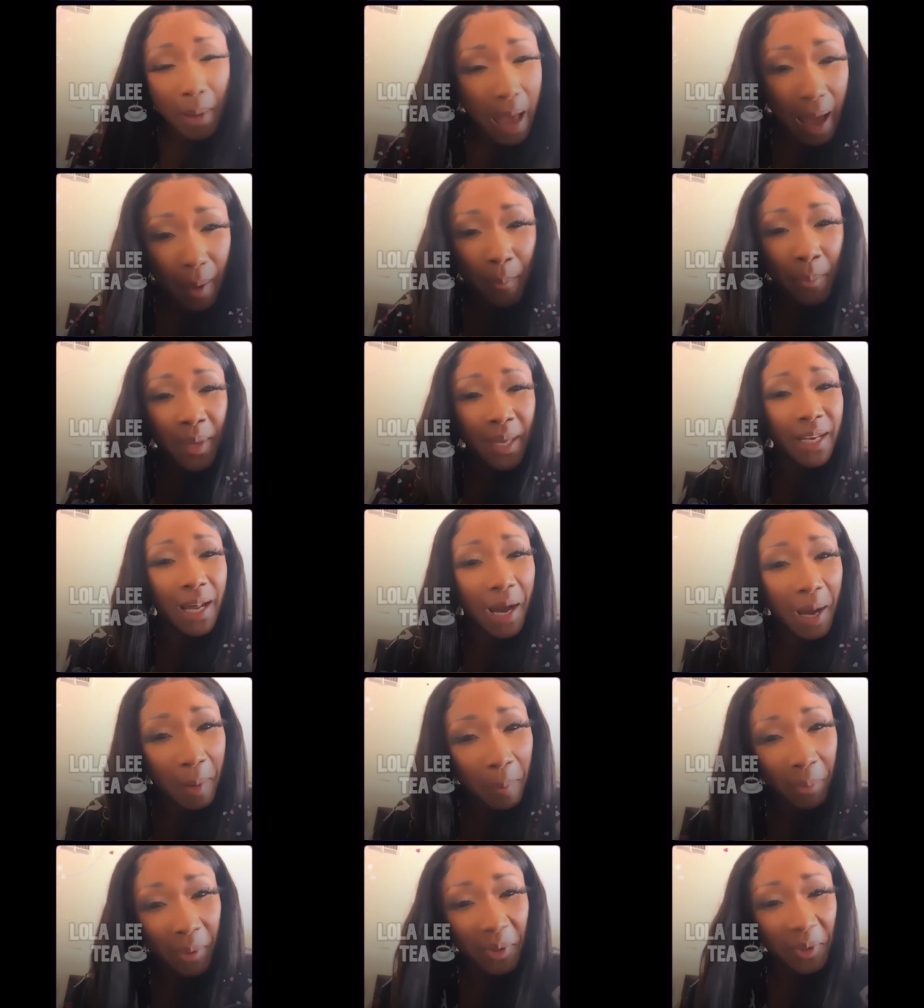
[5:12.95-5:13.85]
I've been
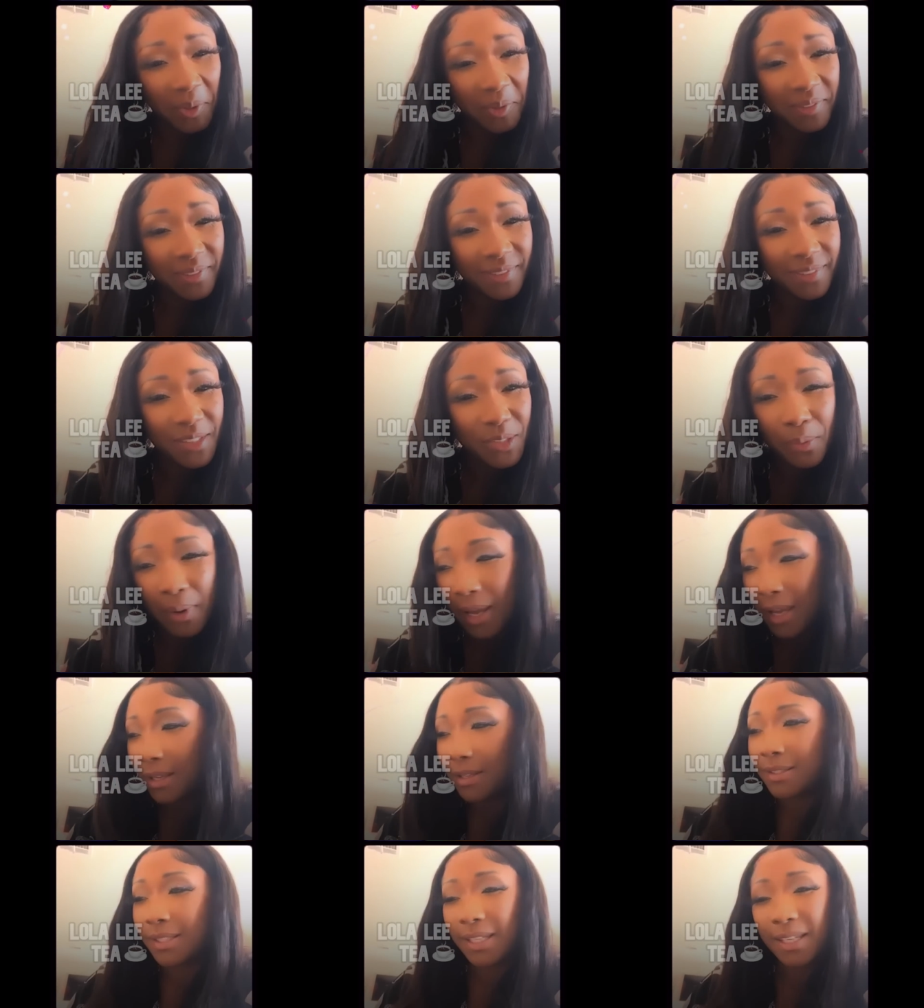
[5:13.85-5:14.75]
humbled. You
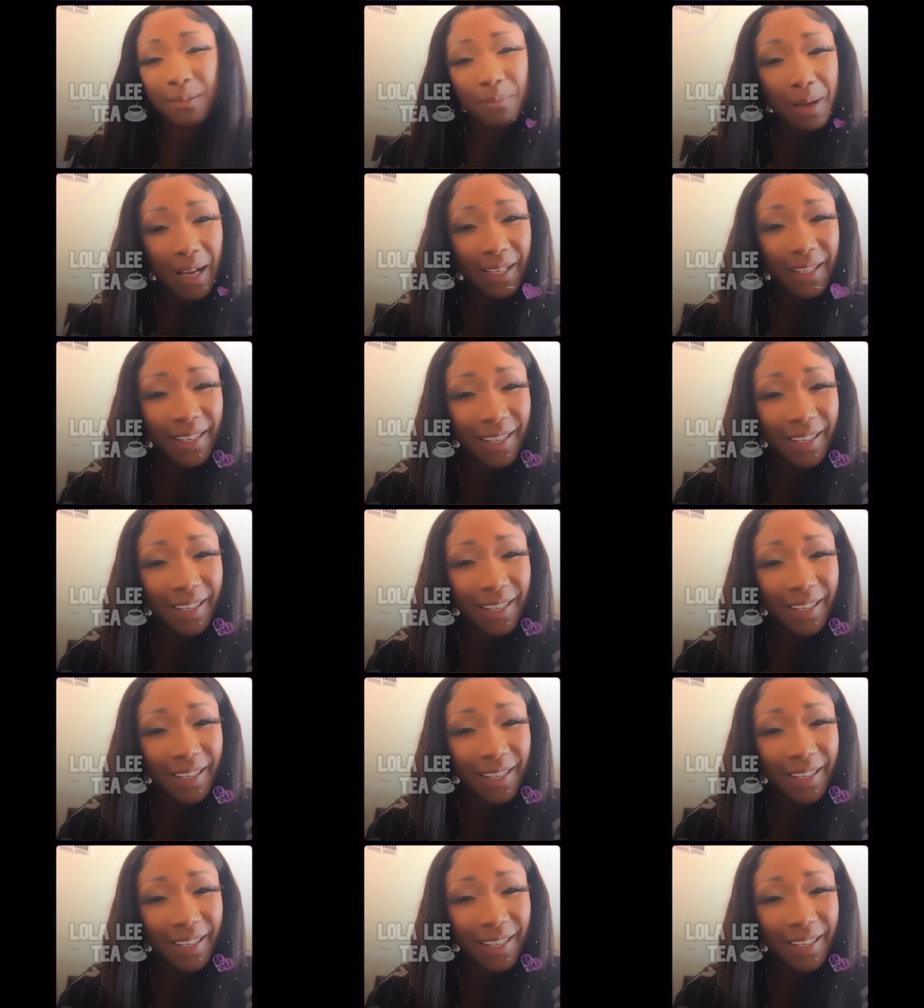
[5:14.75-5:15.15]
ain't seen my